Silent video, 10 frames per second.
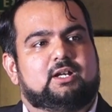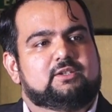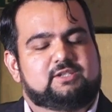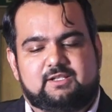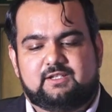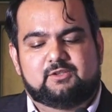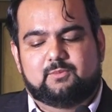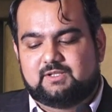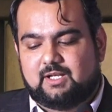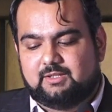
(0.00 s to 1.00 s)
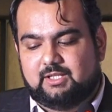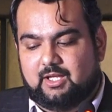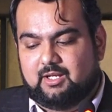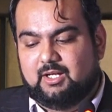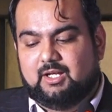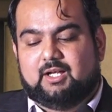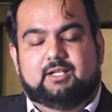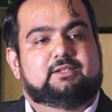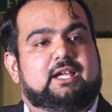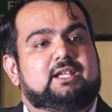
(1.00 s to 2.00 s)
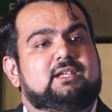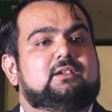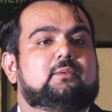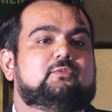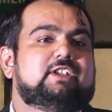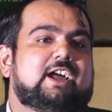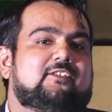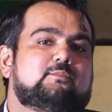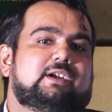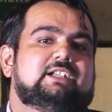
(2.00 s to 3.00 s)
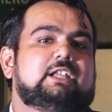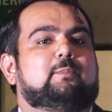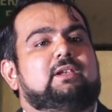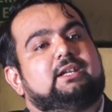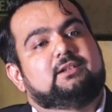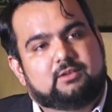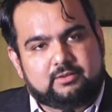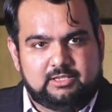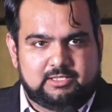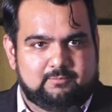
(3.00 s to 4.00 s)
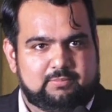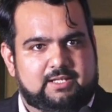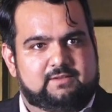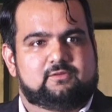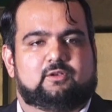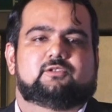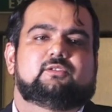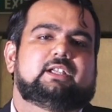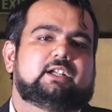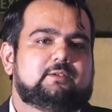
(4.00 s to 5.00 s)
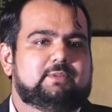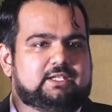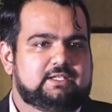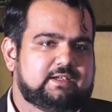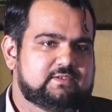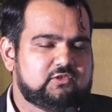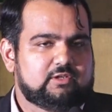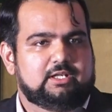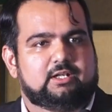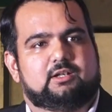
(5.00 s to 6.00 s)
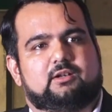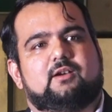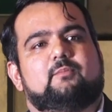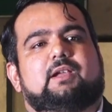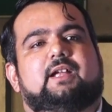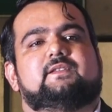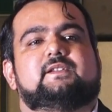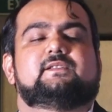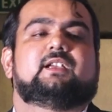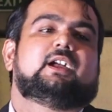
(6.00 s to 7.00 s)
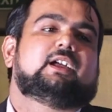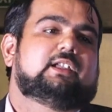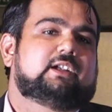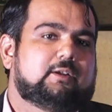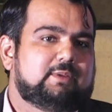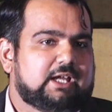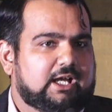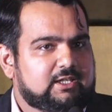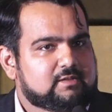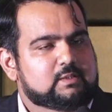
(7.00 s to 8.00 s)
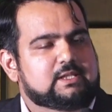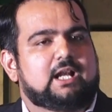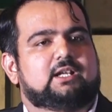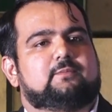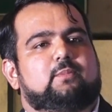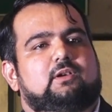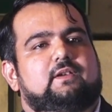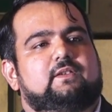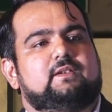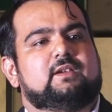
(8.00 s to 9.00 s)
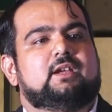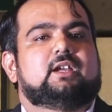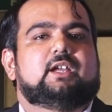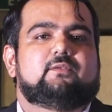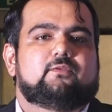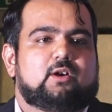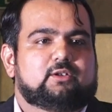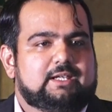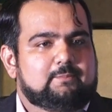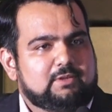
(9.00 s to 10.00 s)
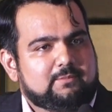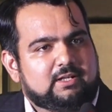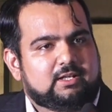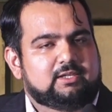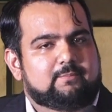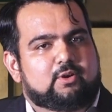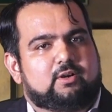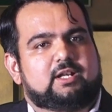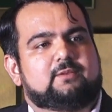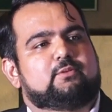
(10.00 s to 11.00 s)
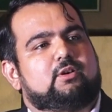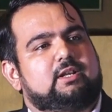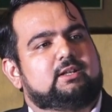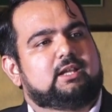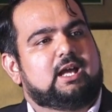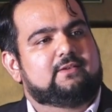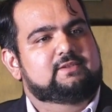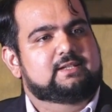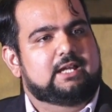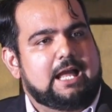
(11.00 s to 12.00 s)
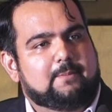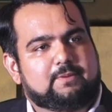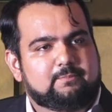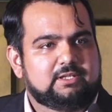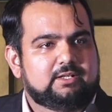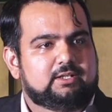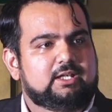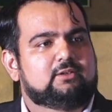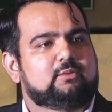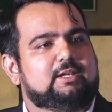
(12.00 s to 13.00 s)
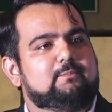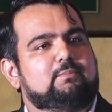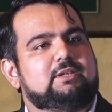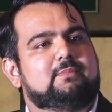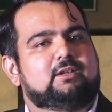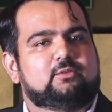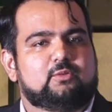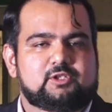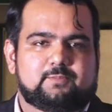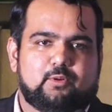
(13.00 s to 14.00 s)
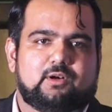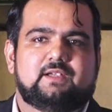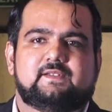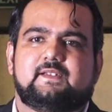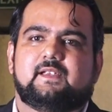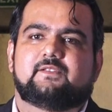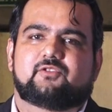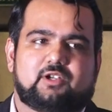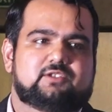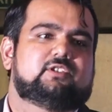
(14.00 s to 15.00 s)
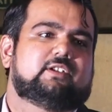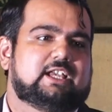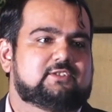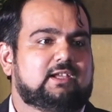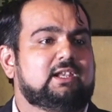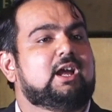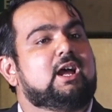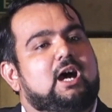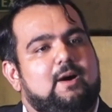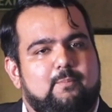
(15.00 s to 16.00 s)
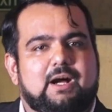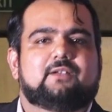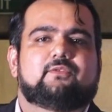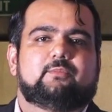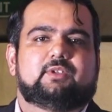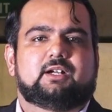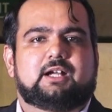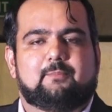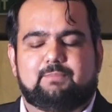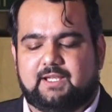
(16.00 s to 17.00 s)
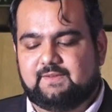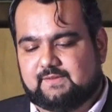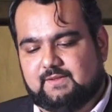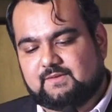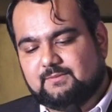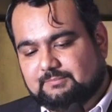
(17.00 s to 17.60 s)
changes which are there. Then we have multiple internal compliances also, let it be ESG related compliances, let it be ISO standard policies. If you want to implement in the product has the capability to implement those policies and structure as well, apart from the compliances.